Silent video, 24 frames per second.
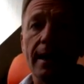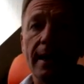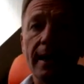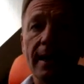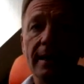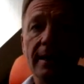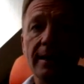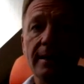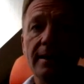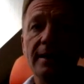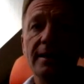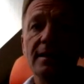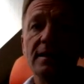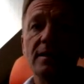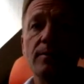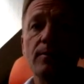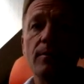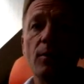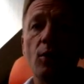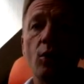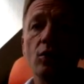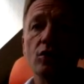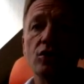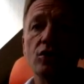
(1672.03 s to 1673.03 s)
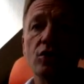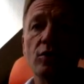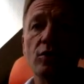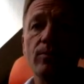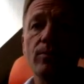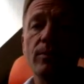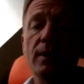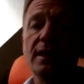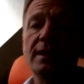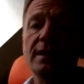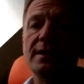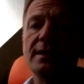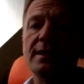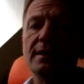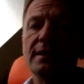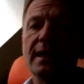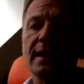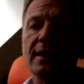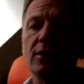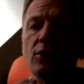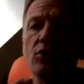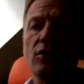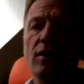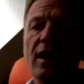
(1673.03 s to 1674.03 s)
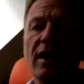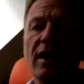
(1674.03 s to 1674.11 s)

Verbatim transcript: And this also means that you